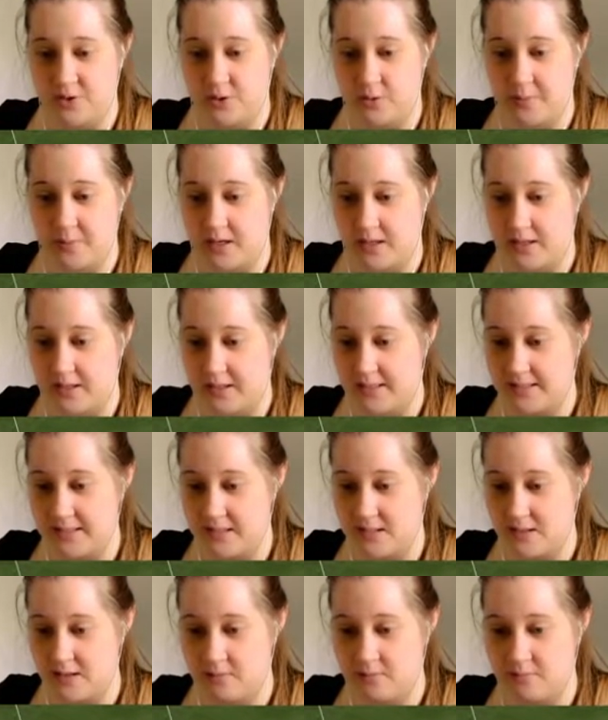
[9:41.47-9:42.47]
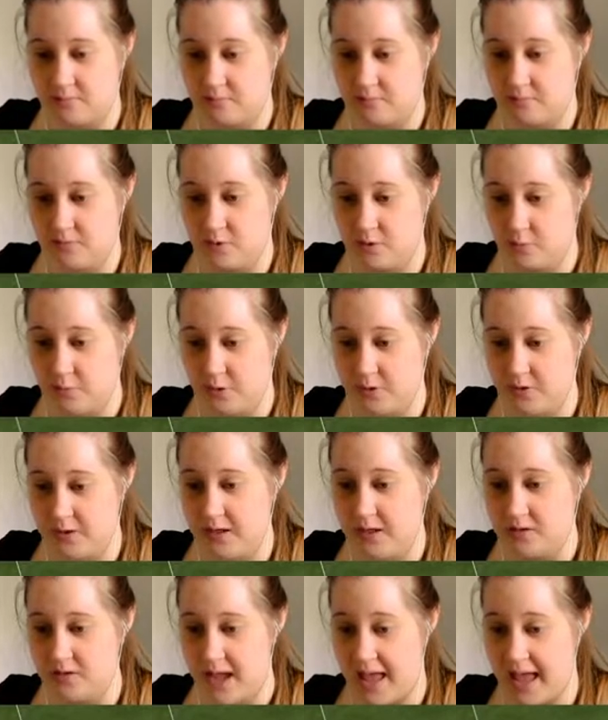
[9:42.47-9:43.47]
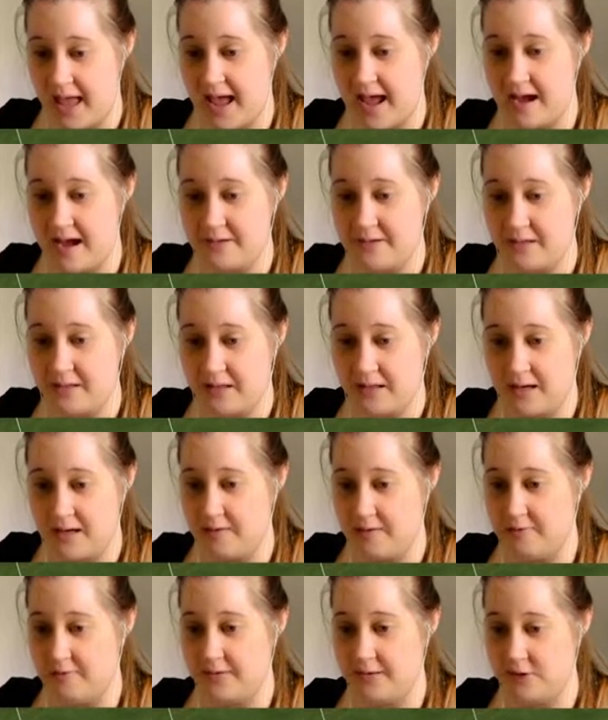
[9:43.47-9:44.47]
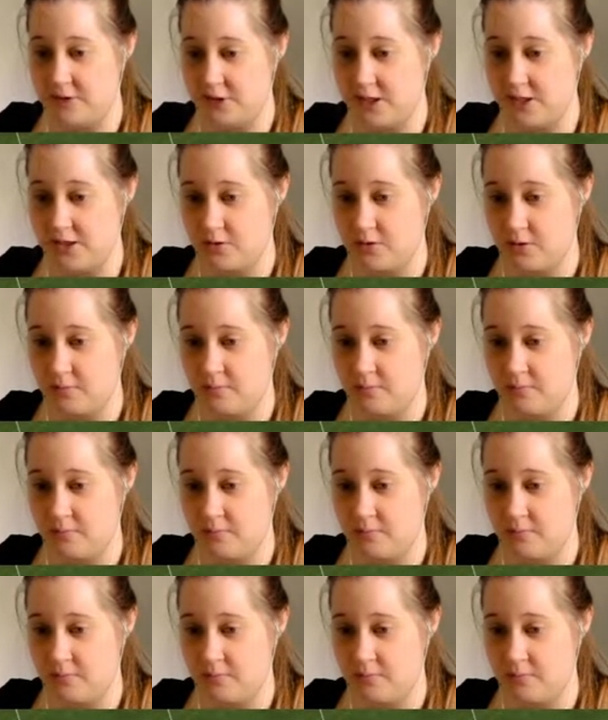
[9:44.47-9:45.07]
but I guess it's a normal thing to have in life, a dresser.